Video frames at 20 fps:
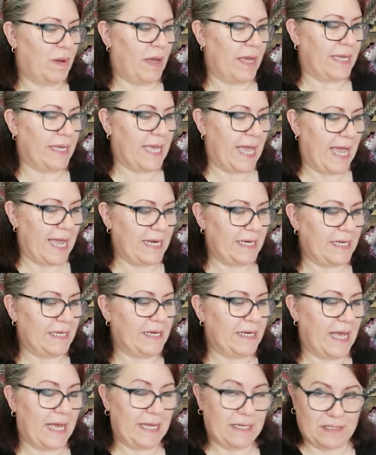by
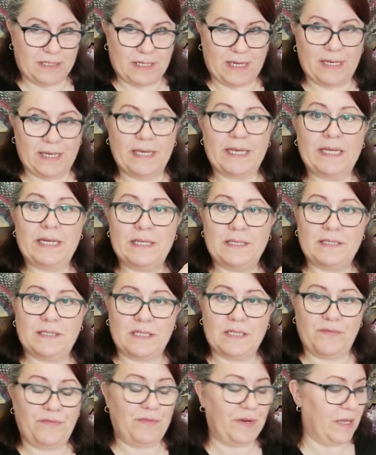Caitlin Hunter. It is
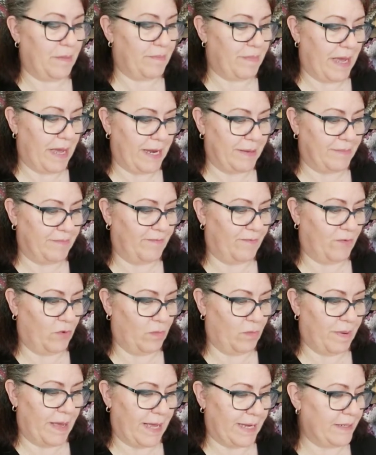definitely a paid
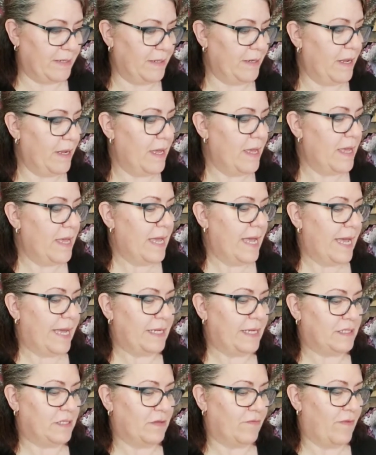for pattern,
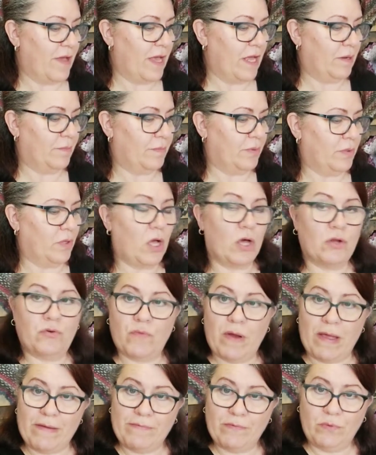and it's available on
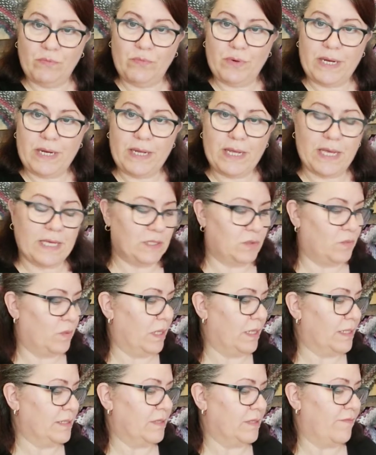Ravelry as
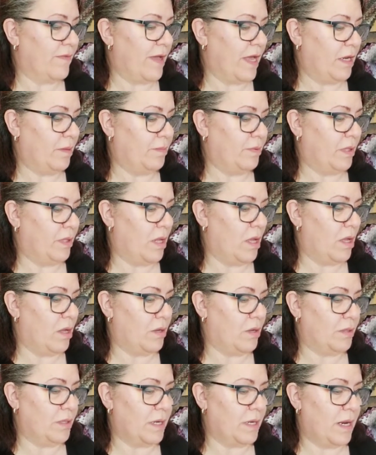well as available
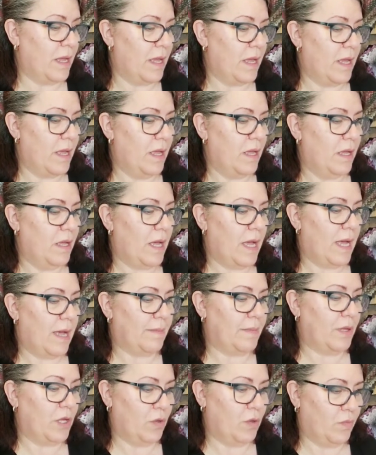on
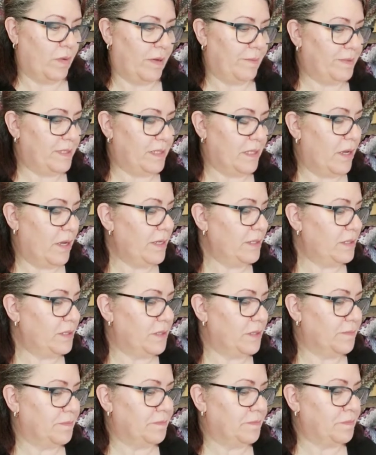her website,